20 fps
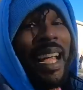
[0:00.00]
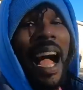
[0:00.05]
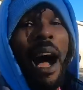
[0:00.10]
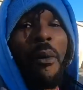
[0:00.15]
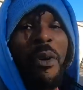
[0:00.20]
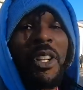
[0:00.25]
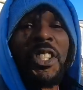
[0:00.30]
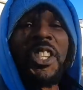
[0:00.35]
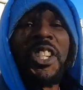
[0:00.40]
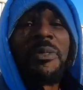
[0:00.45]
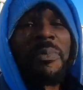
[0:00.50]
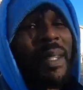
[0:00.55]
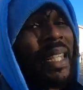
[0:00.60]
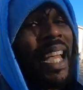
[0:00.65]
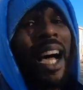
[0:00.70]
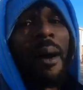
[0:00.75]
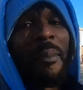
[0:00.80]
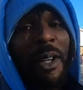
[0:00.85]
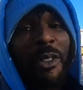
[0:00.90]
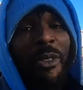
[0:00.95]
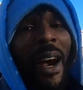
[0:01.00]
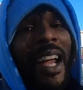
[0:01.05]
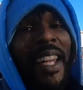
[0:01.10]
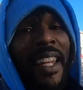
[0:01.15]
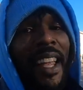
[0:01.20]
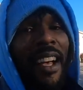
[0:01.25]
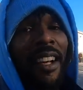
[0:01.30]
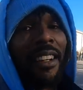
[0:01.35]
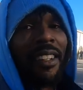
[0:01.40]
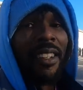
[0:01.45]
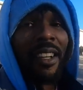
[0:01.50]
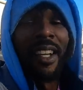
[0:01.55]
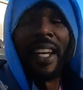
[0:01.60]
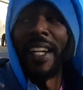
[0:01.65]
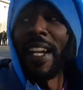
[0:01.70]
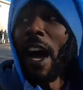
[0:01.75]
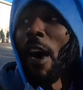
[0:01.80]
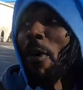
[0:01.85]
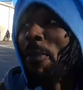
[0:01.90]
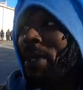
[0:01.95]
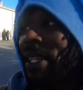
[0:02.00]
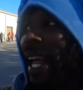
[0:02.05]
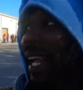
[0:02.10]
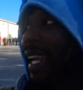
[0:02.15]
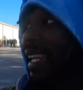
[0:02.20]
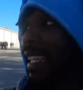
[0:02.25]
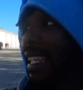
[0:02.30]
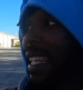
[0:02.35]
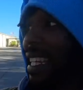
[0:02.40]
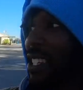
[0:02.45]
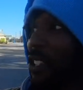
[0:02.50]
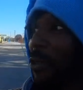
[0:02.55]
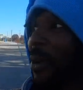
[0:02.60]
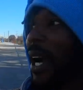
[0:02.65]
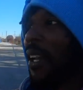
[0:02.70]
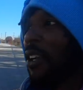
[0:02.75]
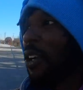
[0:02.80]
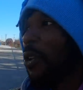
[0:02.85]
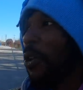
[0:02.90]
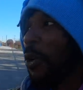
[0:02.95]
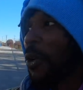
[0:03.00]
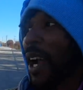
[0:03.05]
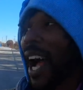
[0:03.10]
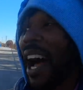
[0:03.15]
I would just be coming right now and I would be like at least around the corner.